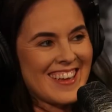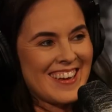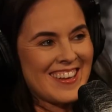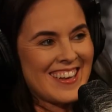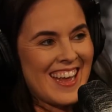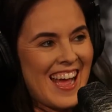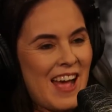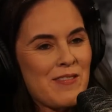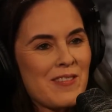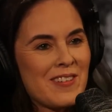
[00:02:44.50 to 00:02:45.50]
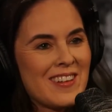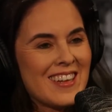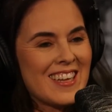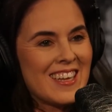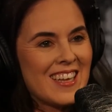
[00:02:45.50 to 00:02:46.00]
I, Lab grown meat
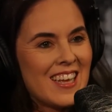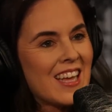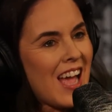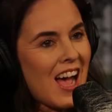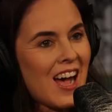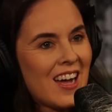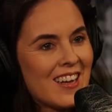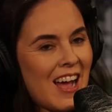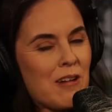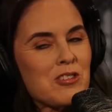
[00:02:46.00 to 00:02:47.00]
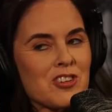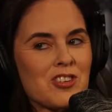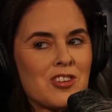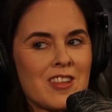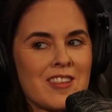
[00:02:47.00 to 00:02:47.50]
babies. Yeah, I was
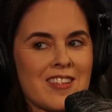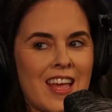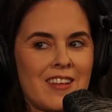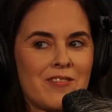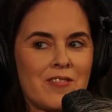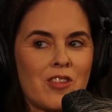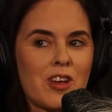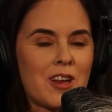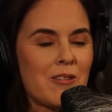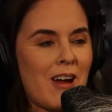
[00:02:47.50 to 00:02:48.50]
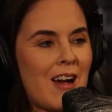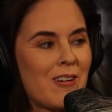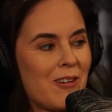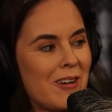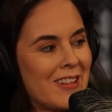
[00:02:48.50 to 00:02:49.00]
just the future. Say, looking
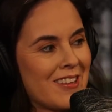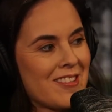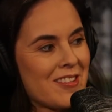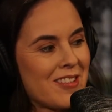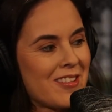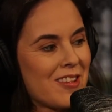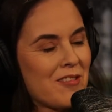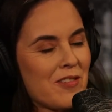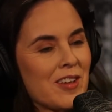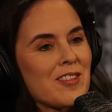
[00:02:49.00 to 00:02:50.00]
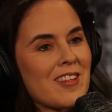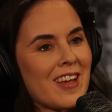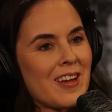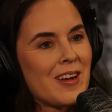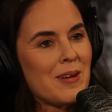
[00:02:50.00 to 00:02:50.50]
around, going, "This is this feels
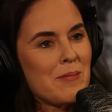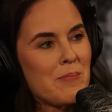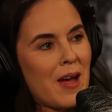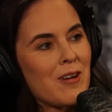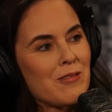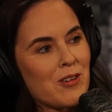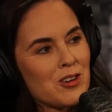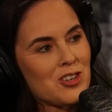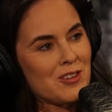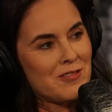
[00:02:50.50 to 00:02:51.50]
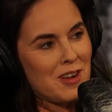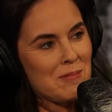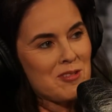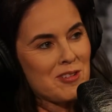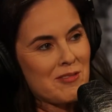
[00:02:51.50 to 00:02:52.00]
like a better version of
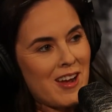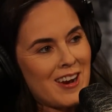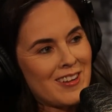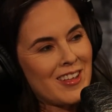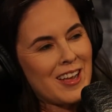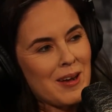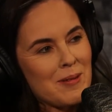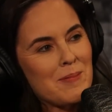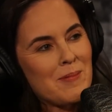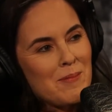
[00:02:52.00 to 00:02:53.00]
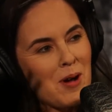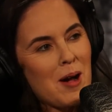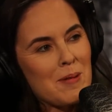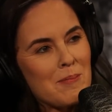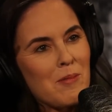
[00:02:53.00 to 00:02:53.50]
dumpster fire, like a
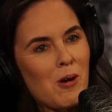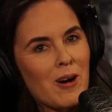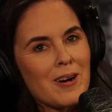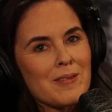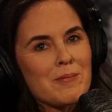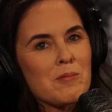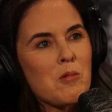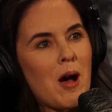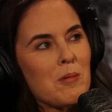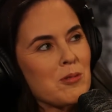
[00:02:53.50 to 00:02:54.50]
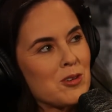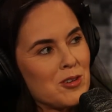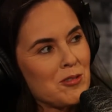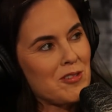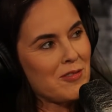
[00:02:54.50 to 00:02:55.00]
a more well
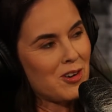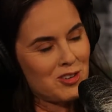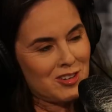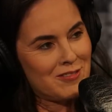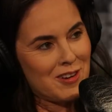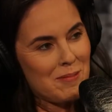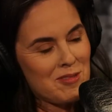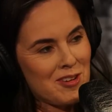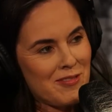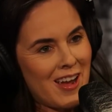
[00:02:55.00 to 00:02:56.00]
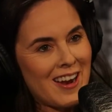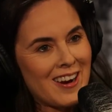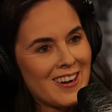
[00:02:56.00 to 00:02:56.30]
produced version of dumpster mm. fire."